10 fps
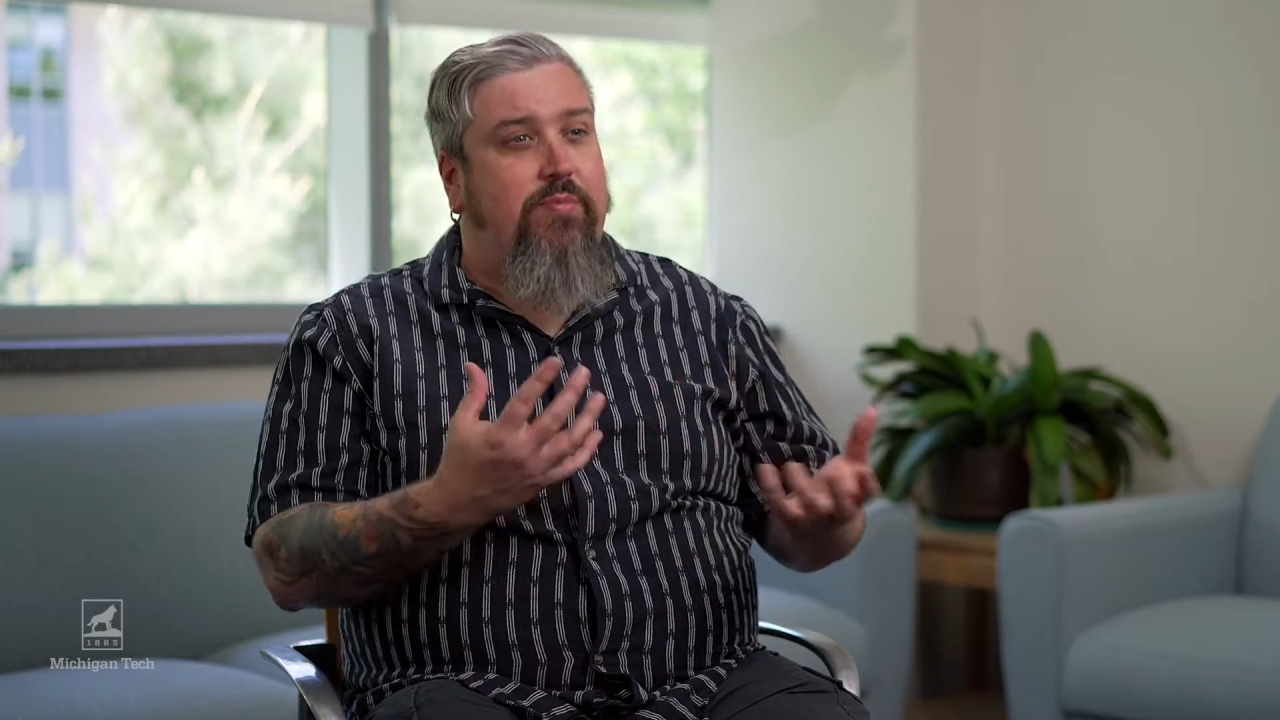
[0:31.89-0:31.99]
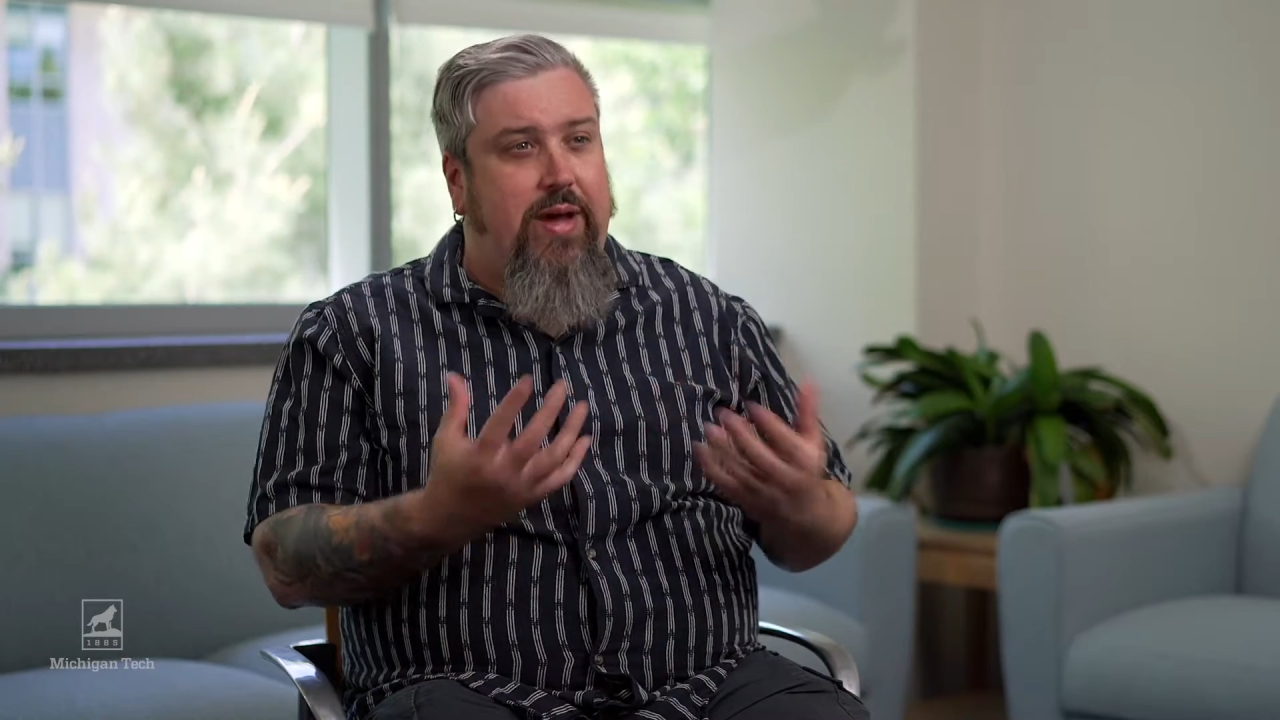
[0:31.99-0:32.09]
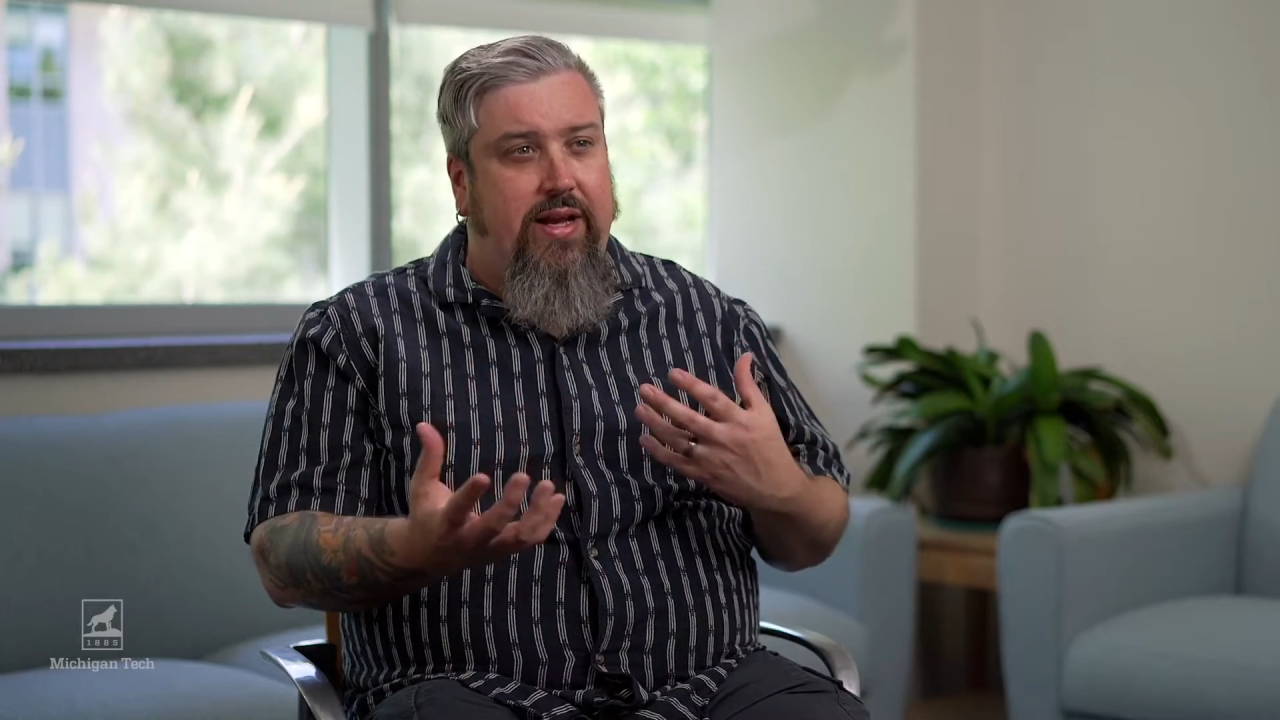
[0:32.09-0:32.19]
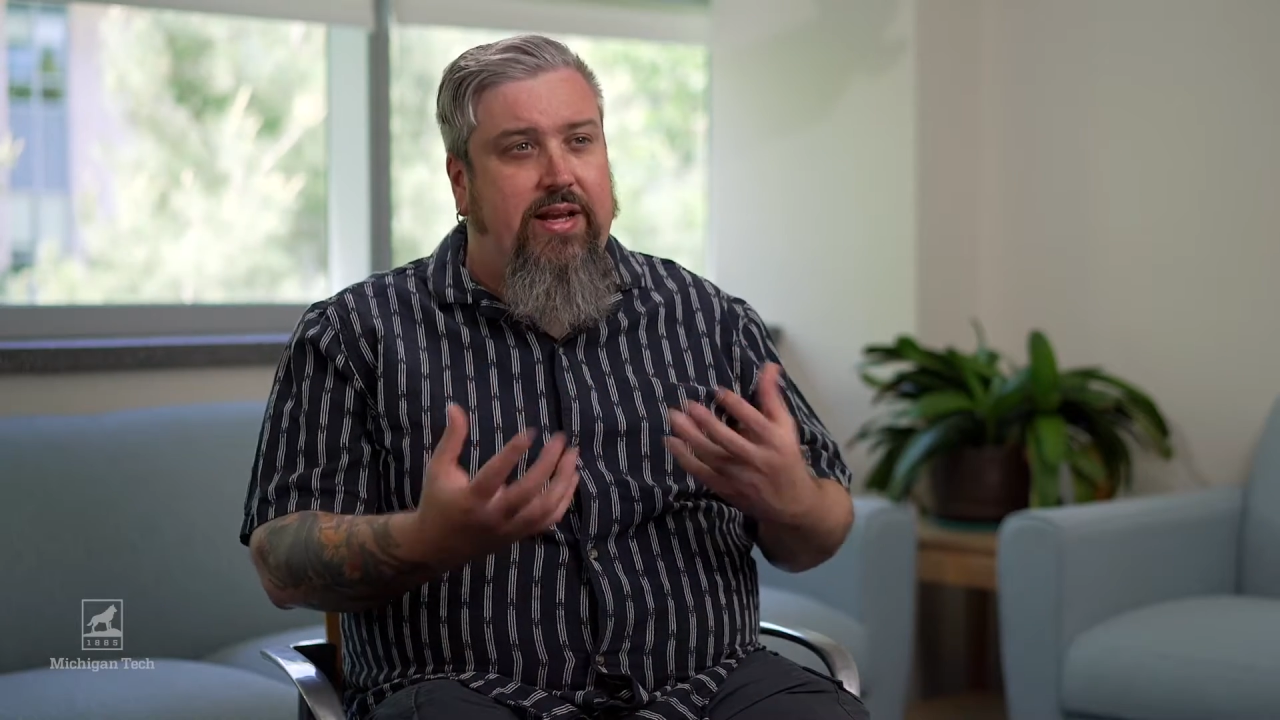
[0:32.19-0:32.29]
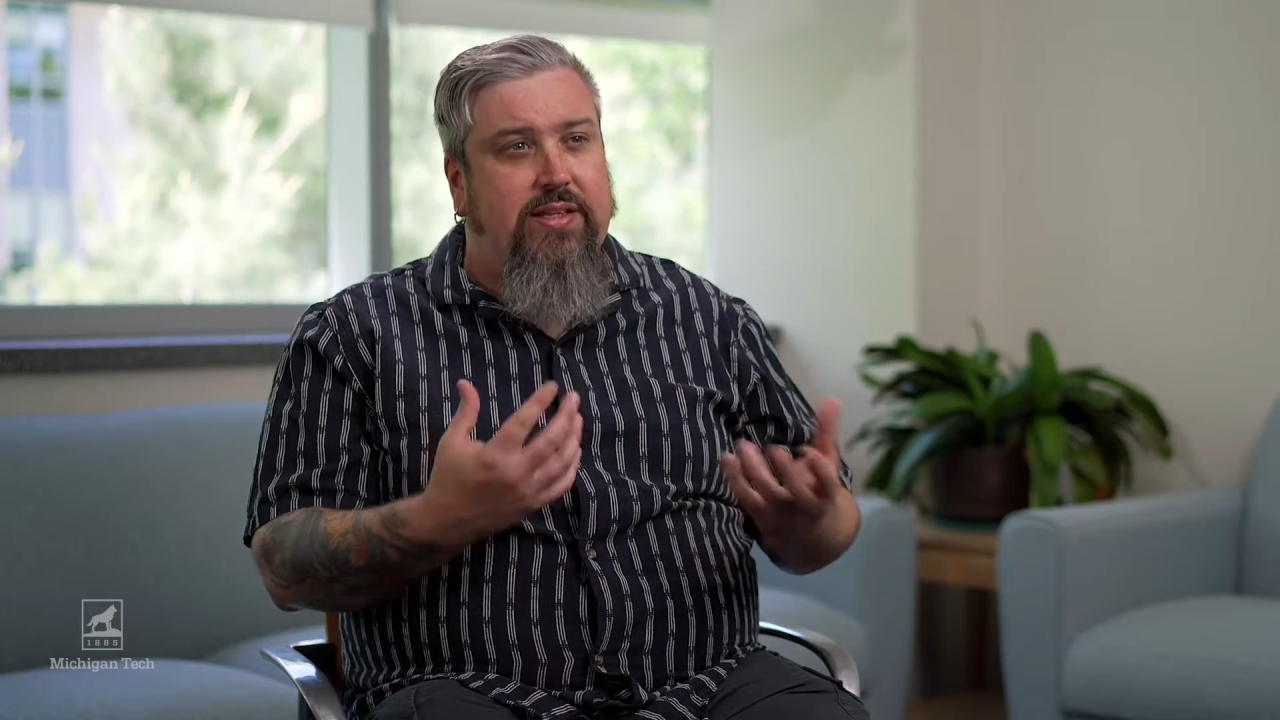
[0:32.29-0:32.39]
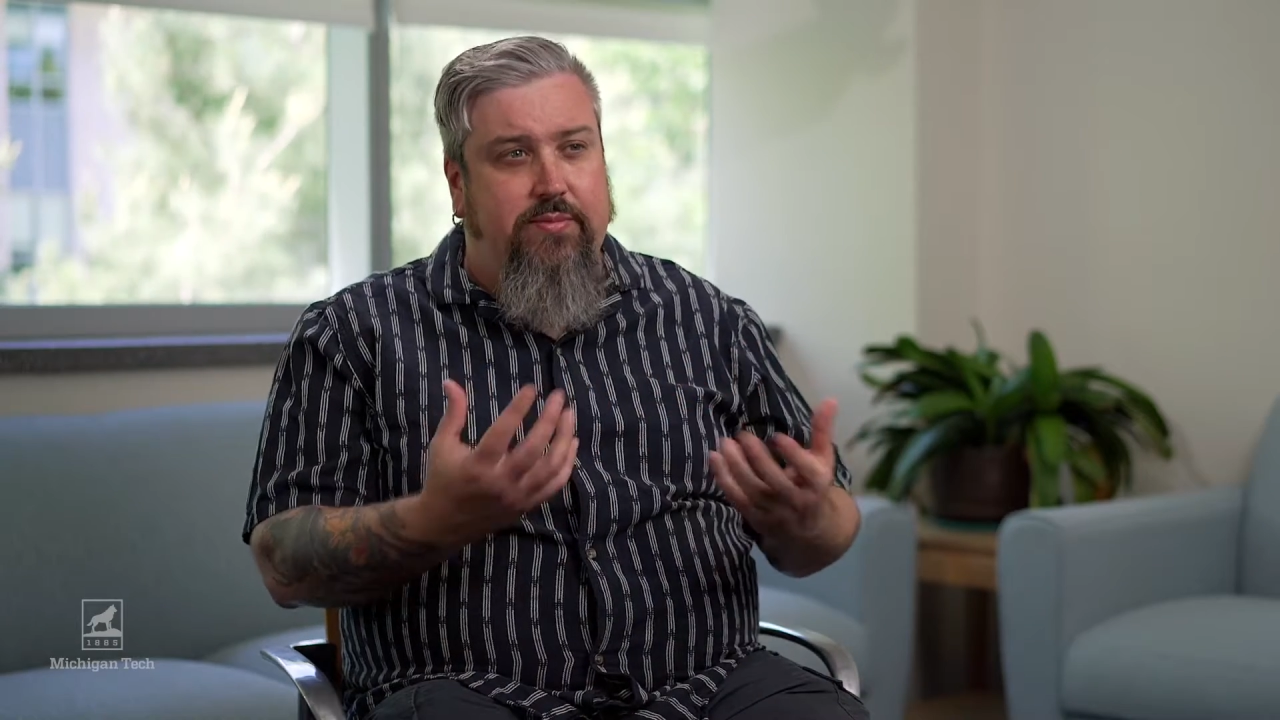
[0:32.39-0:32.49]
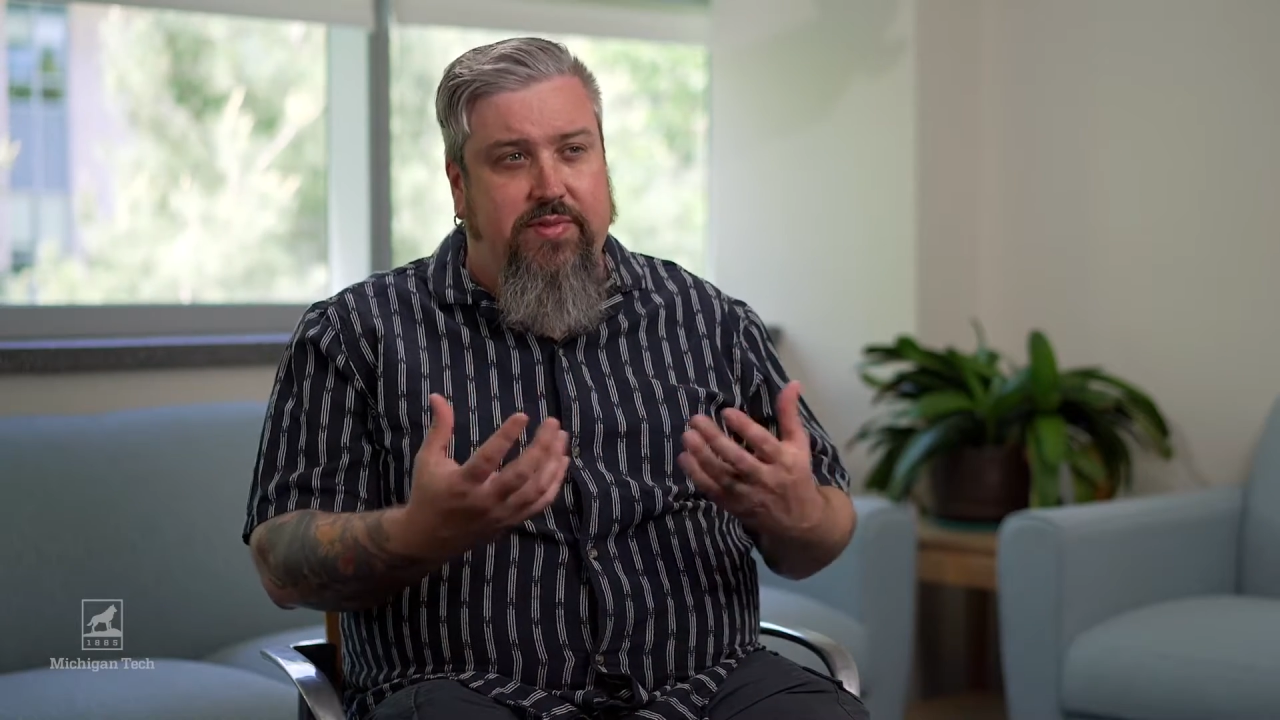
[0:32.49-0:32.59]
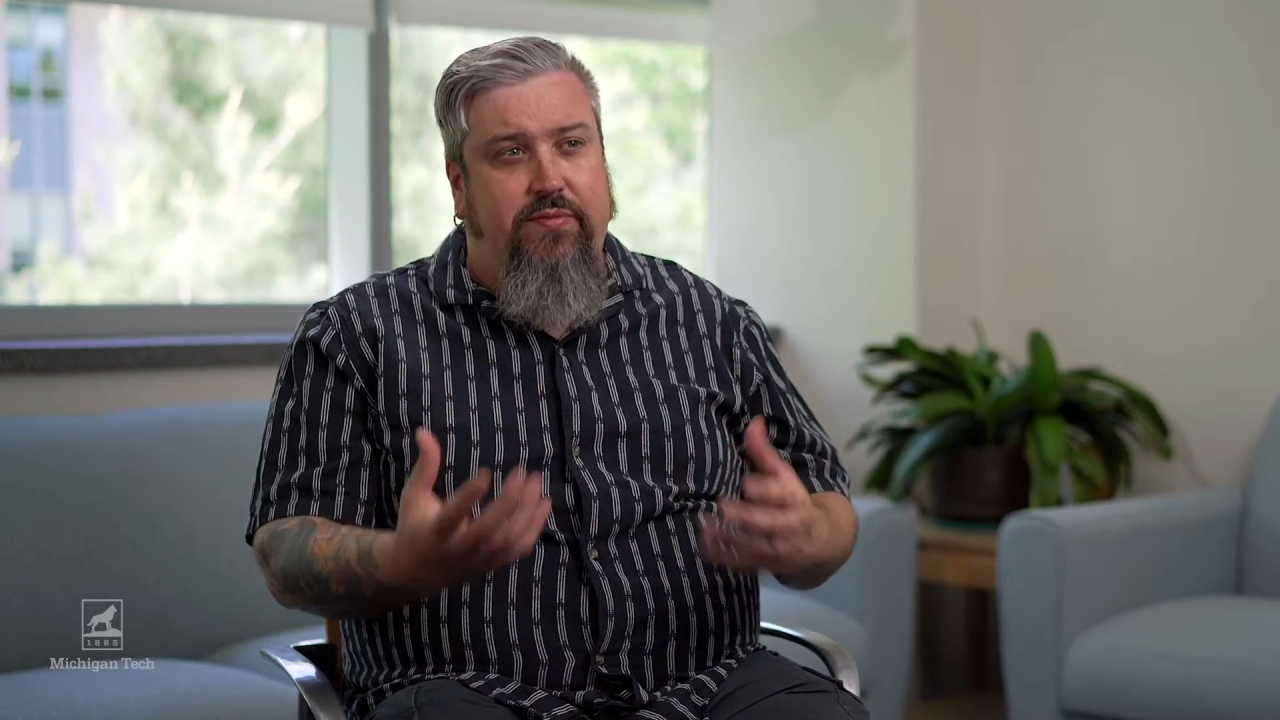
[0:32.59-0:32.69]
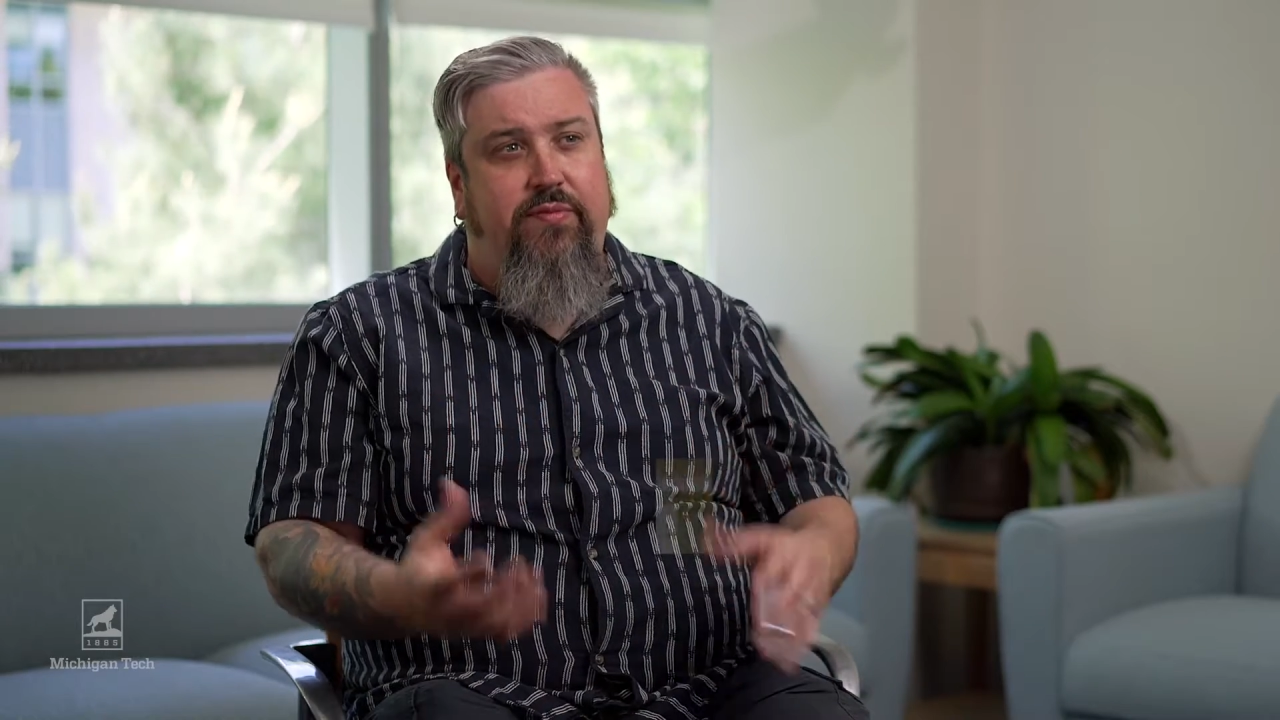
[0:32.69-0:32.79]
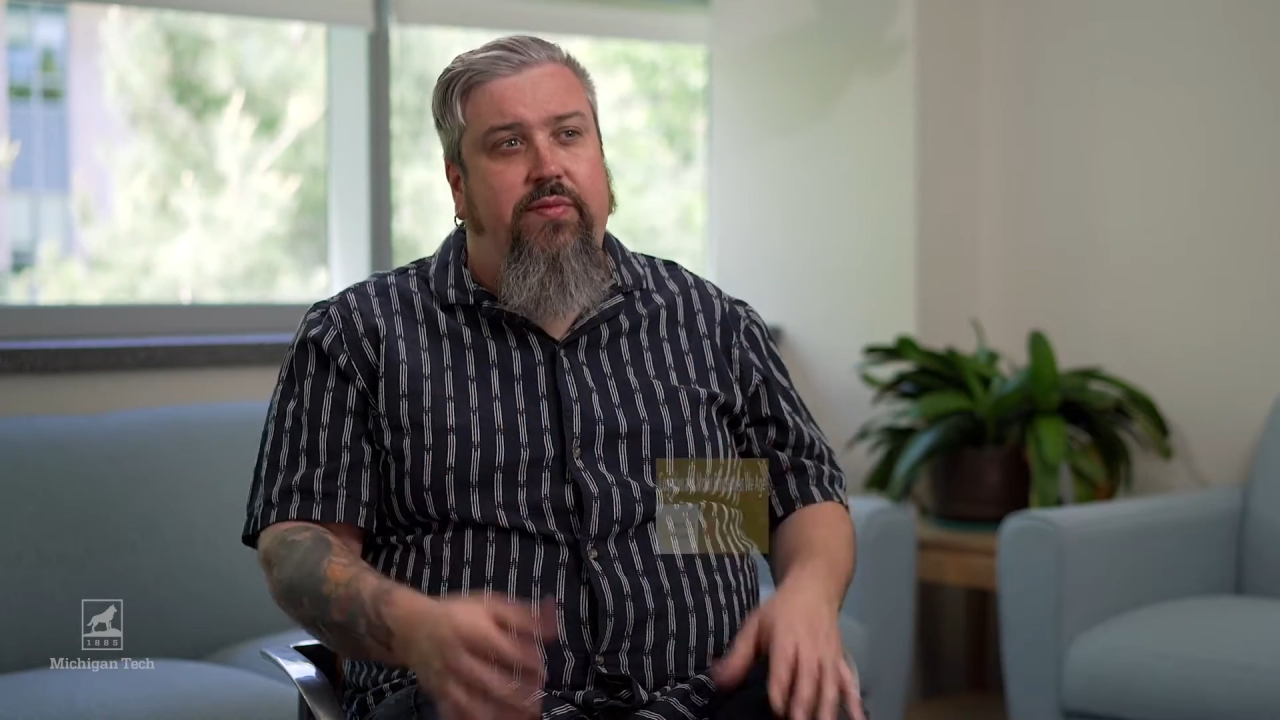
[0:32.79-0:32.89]
mechanisms
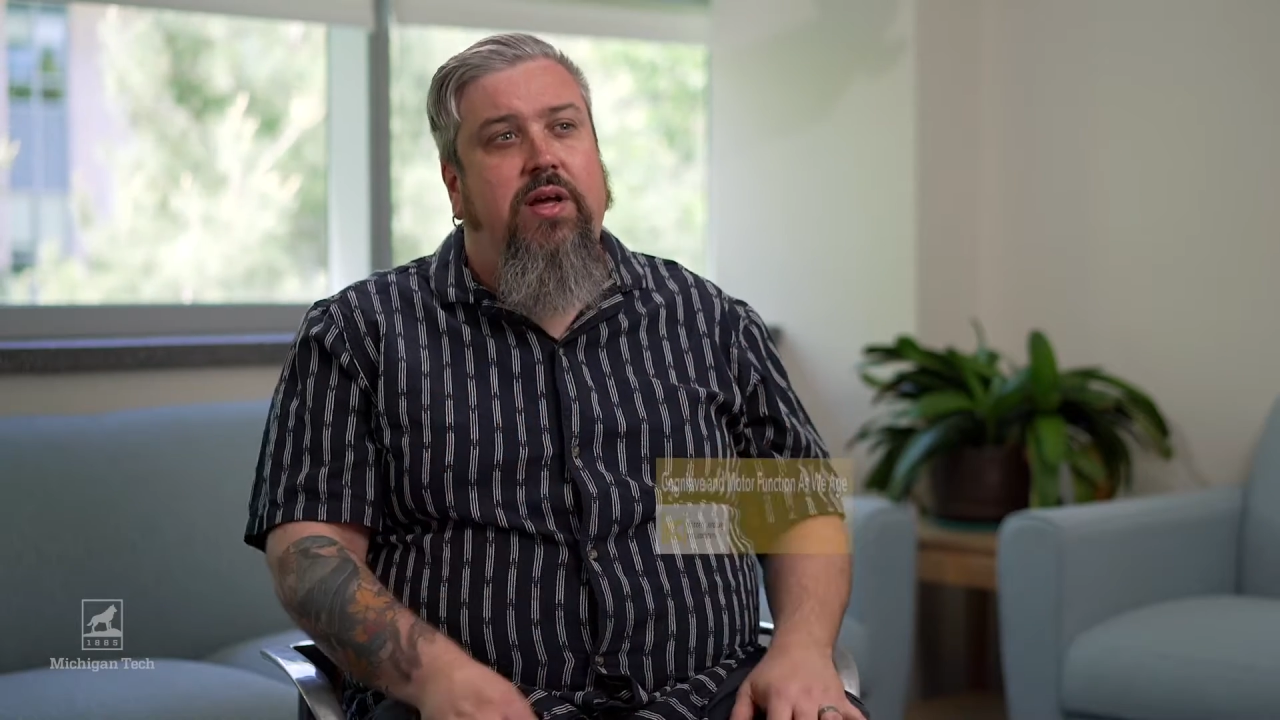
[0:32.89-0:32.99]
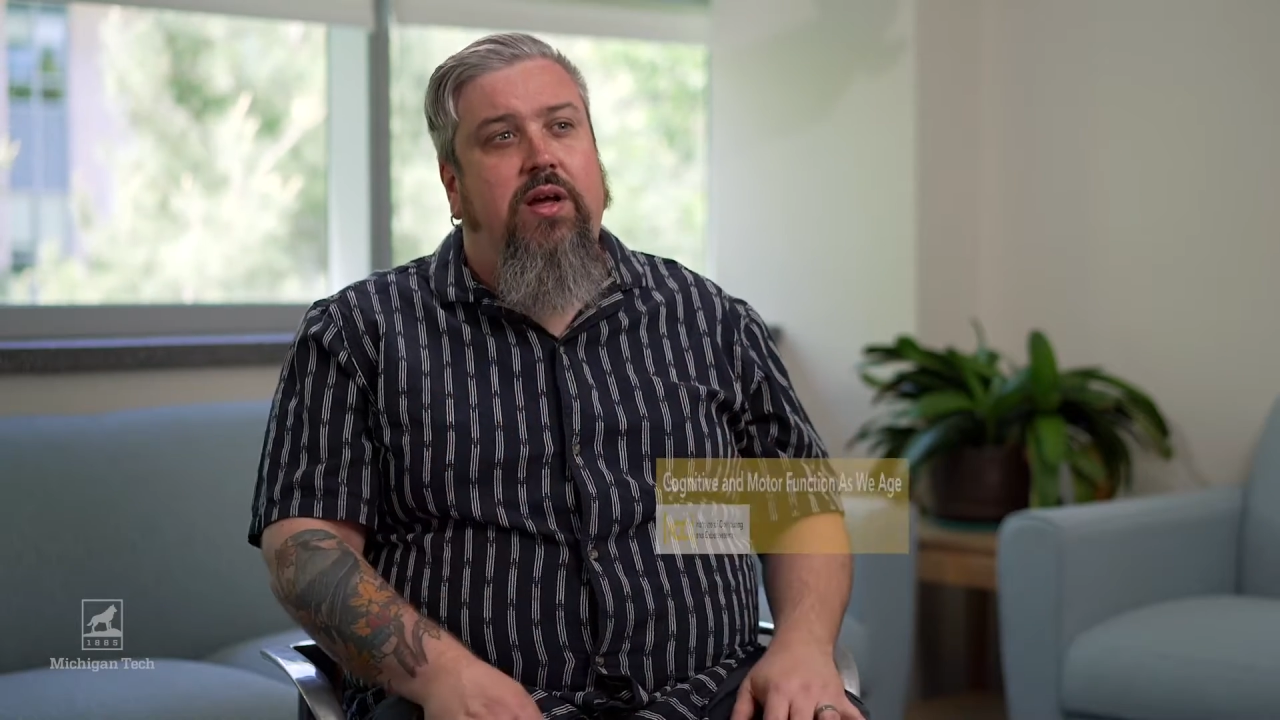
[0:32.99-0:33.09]
of